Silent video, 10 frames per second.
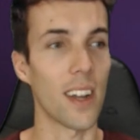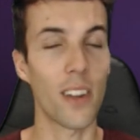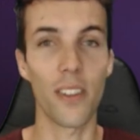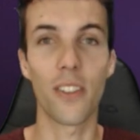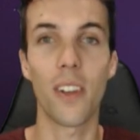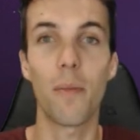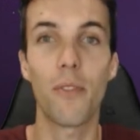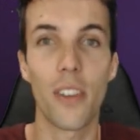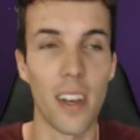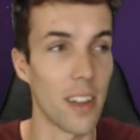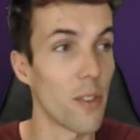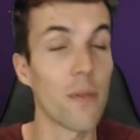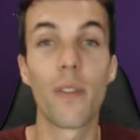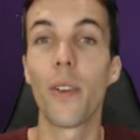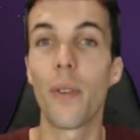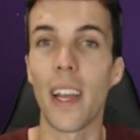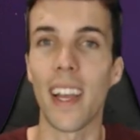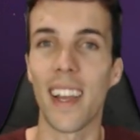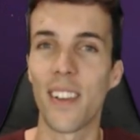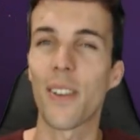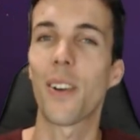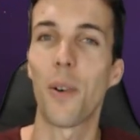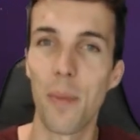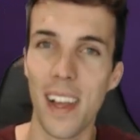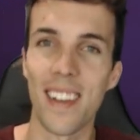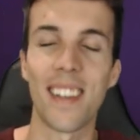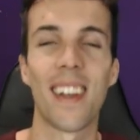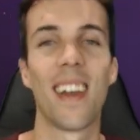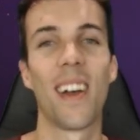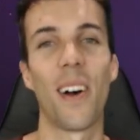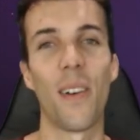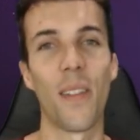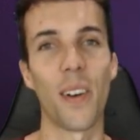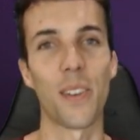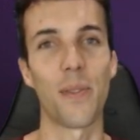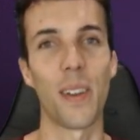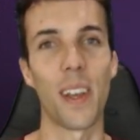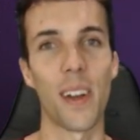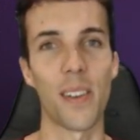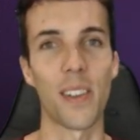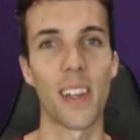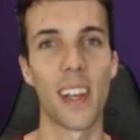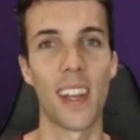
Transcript: consumption, your viewing and your comments on those videos.